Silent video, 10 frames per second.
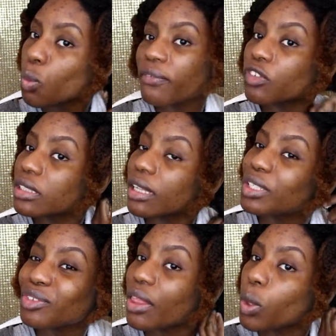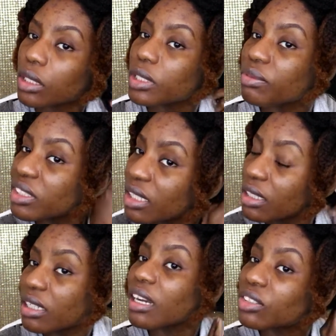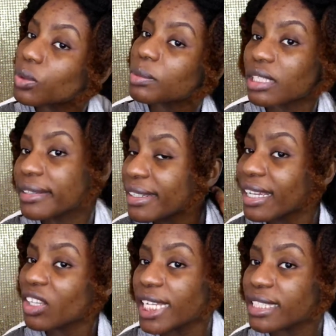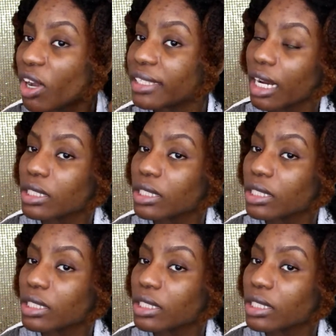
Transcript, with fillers: because like the hairs at the very